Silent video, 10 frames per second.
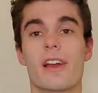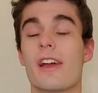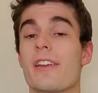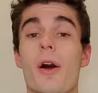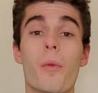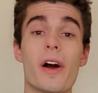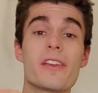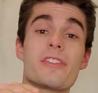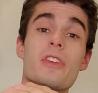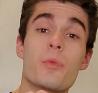Now, what
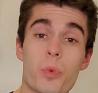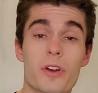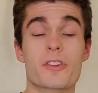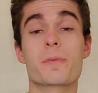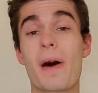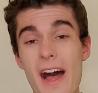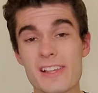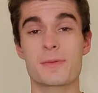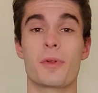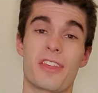is the worst
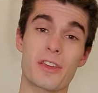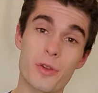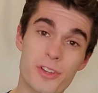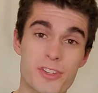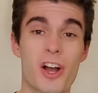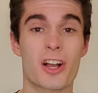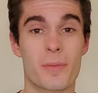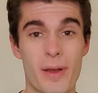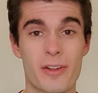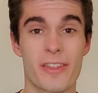possible thing you could talk
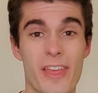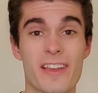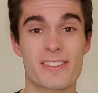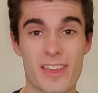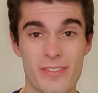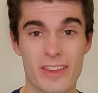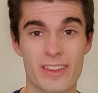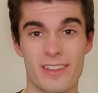about at Thanksgiving?